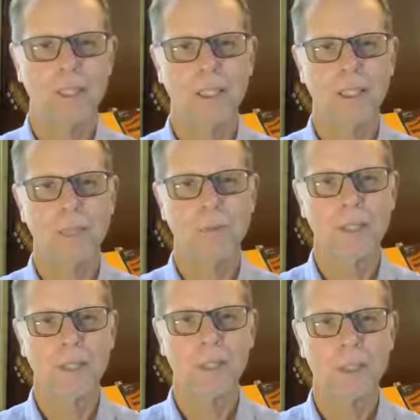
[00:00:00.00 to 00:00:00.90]
When
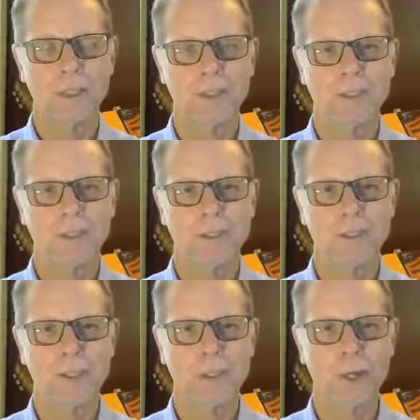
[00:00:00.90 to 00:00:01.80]
there is
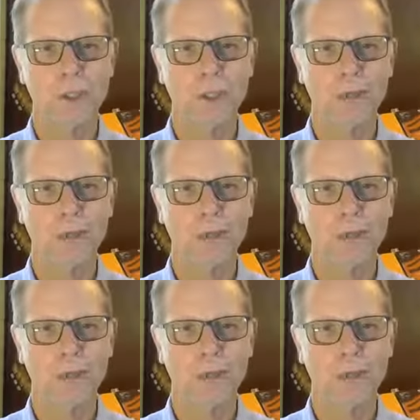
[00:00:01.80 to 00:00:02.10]
non-greed,